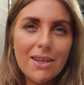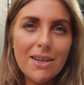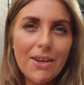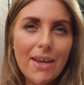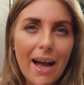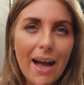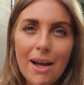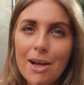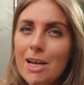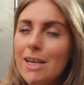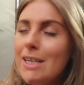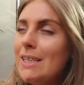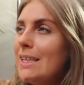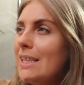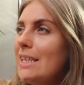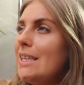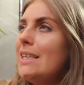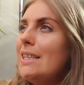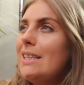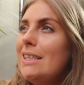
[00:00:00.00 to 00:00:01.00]
So yeah,
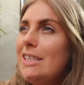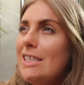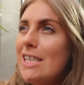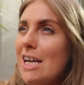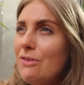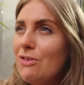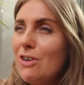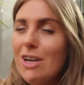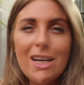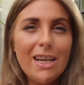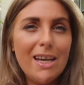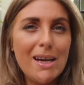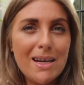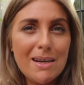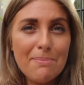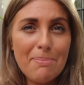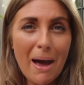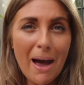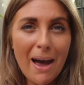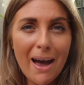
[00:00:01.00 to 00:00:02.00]
definitely
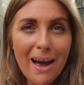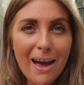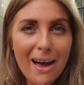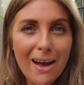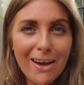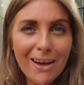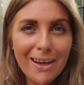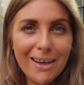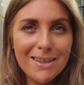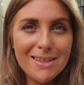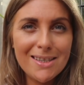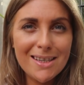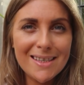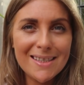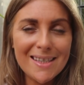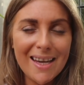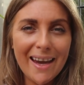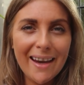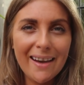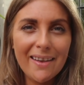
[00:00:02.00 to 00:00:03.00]
a perk to
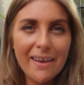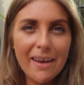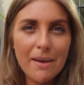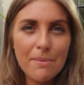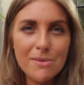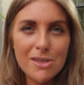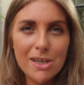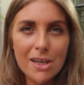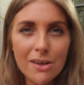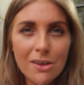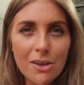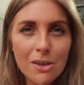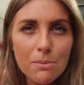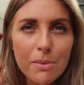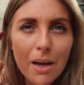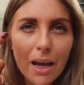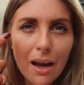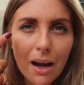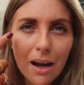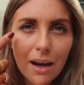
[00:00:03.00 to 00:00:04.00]
staying at the Kimpton. God,
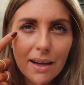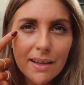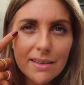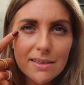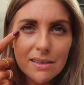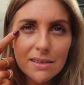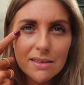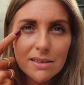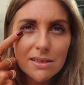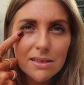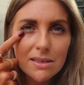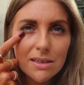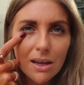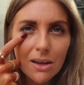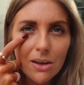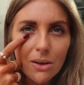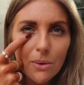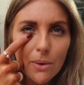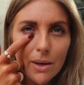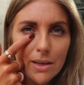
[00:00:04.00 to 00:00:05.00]
my eyes look
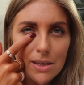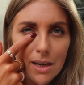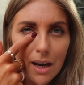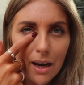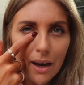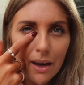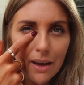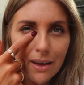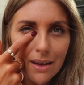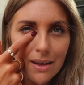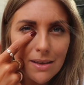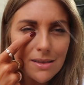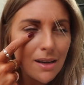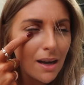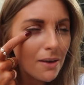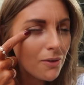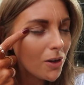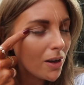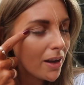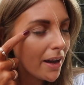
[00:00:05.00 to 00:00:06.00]
so tired.
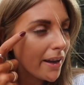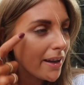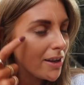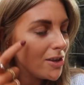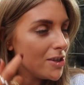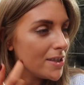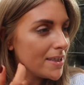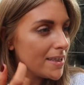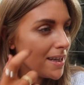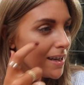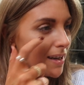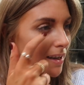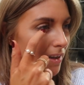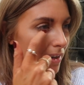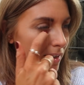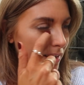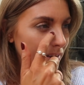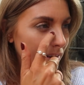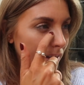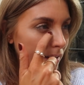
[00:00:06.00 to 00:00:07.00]
I've got like, can you see
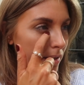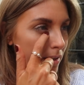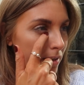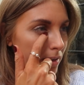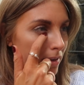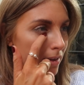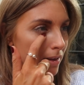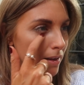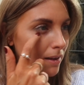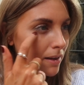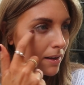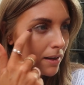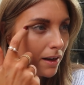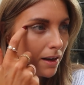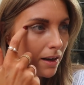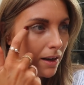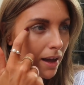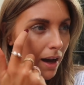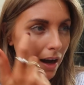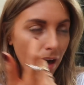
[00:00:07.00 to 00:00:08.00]
look, like
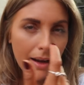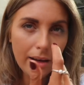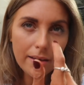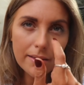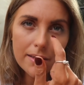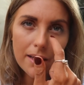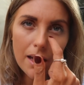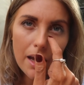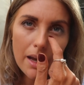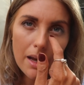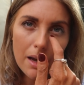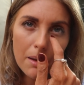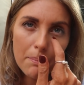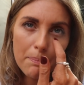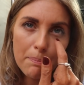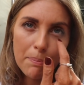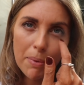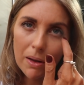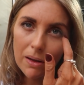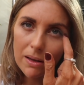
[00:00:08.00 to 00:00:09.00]
lines, like
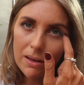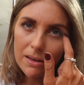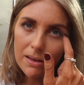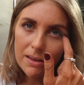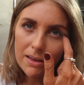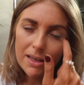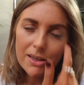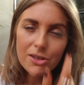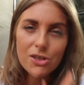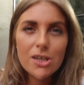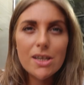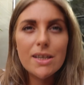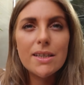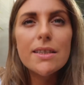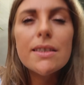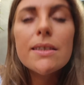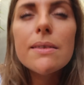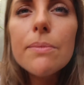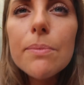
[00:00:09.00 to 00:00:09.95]
bulges.